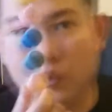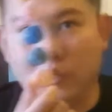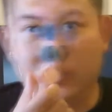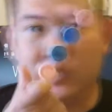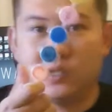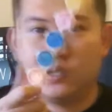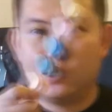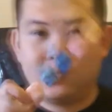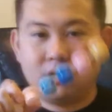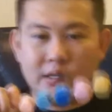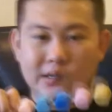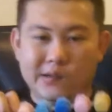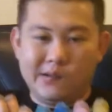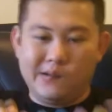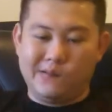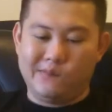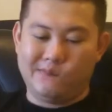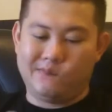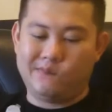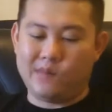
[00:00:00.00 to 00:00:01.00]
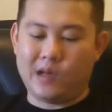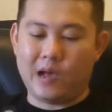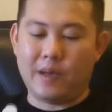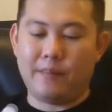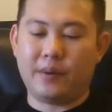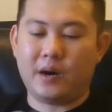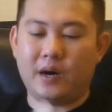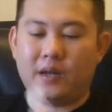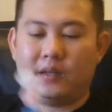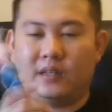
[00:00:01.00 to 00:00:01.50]
ones. I
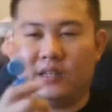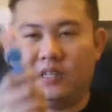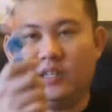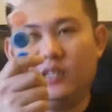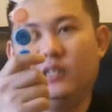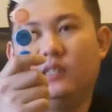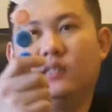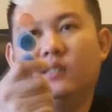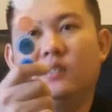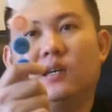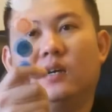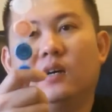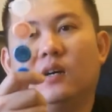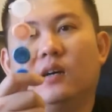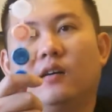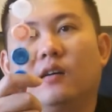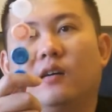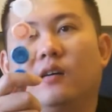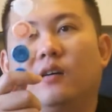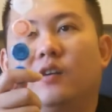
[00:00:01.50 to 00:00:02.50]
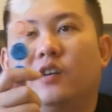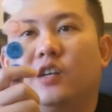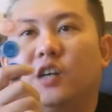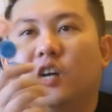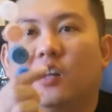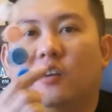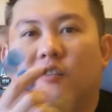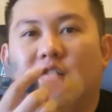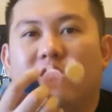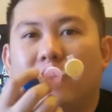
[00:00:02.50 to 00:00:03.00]
bought these
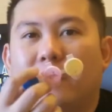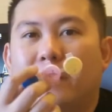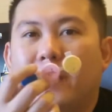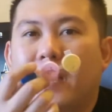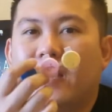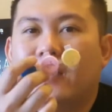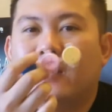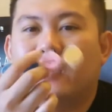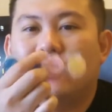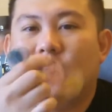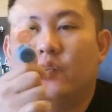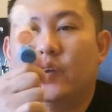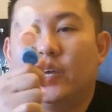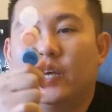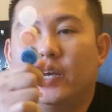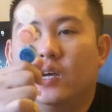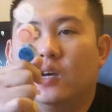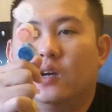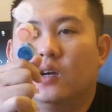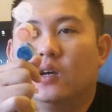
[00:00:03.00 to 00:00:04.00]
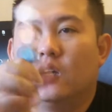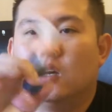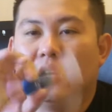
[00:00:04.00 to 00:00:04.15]
$1 for a pack of 3.